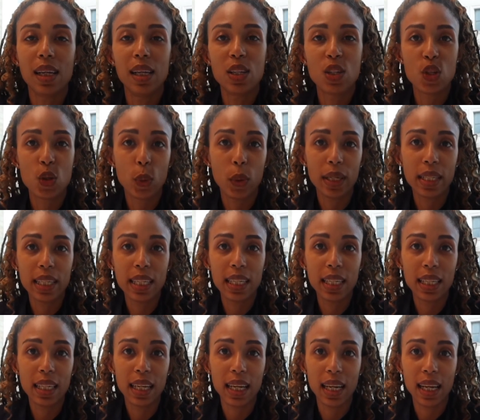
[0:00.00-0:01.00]
In
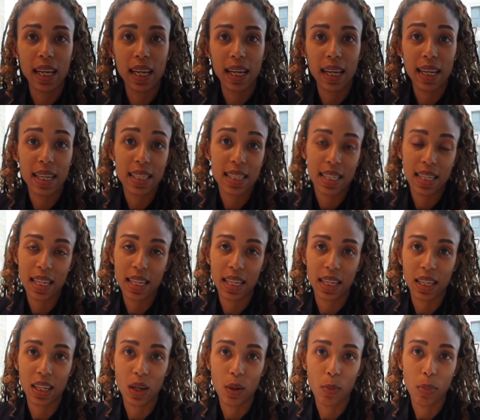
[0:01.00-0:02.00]

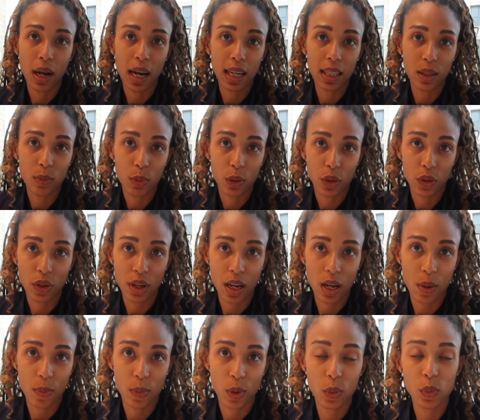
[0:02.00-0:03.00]
2018, a pilot
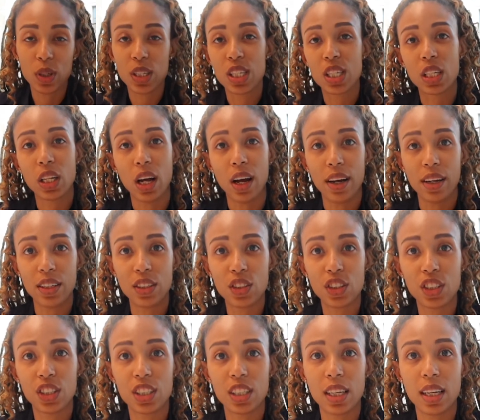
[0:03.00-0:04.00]
program was
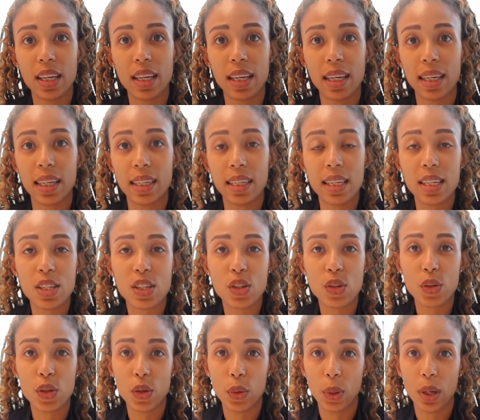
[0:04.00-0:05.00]
launched in East
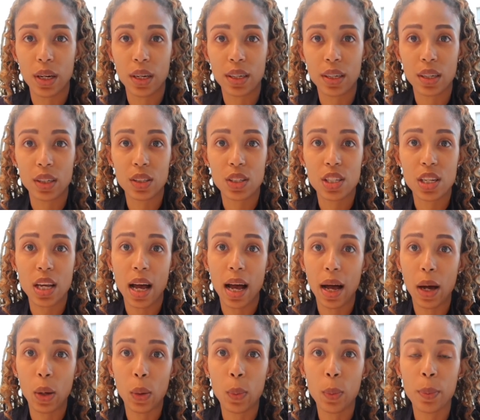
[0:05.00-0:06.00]
New York to
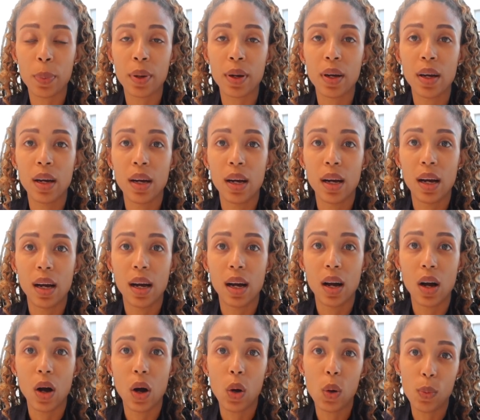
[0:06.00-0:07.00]
help
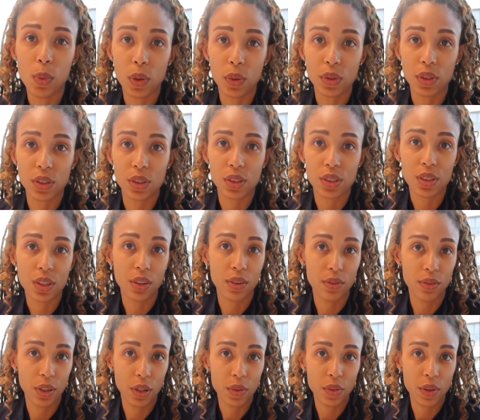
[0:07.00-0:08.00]
homeowners
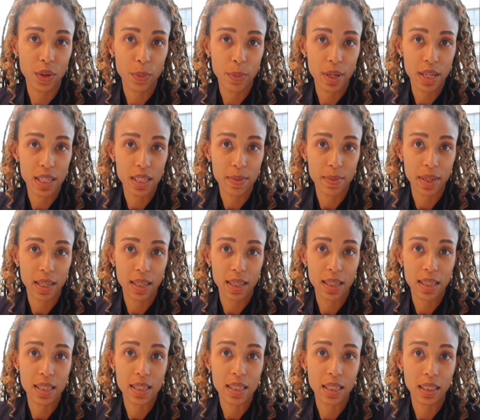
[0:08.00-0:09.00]
convert their basement
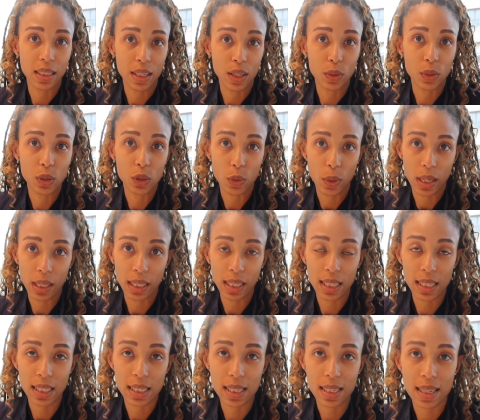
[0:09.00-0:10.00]
into legal
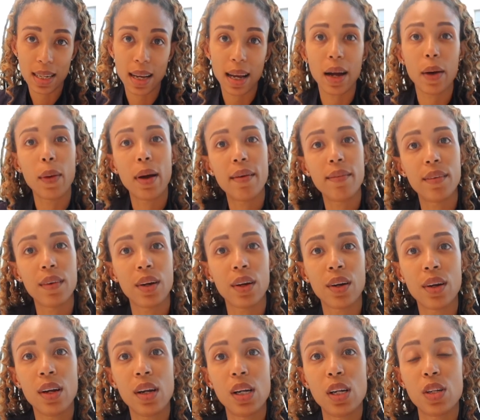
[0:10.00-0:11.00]
dwellings. However,
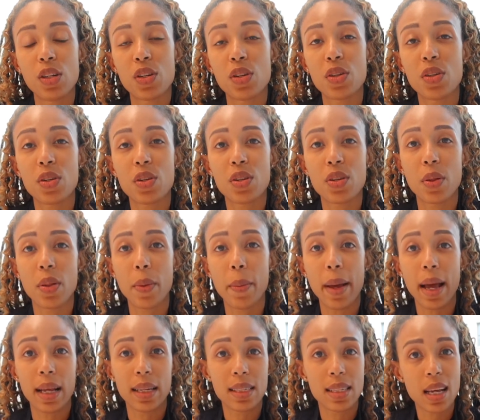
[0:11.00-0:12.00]
due to the
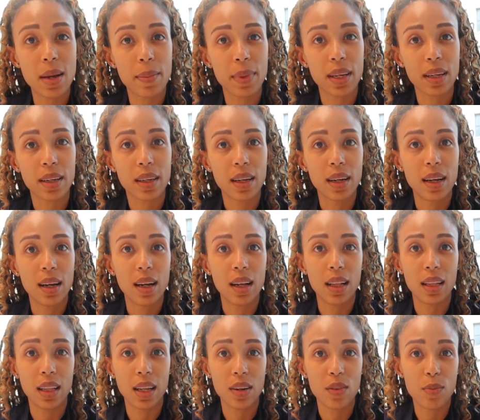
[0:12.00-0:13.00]
pandemic, a
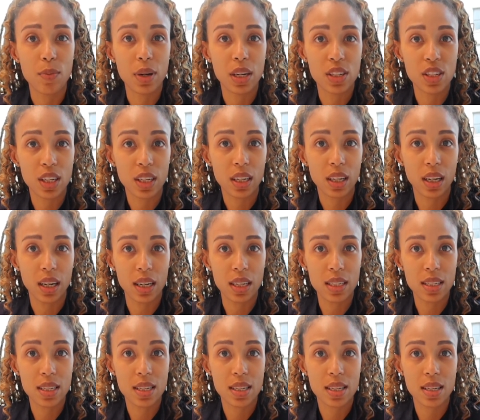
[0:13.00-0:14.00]
lot of budget
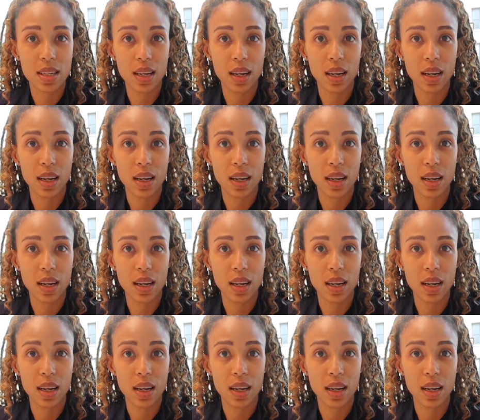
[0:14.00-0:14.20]
cuts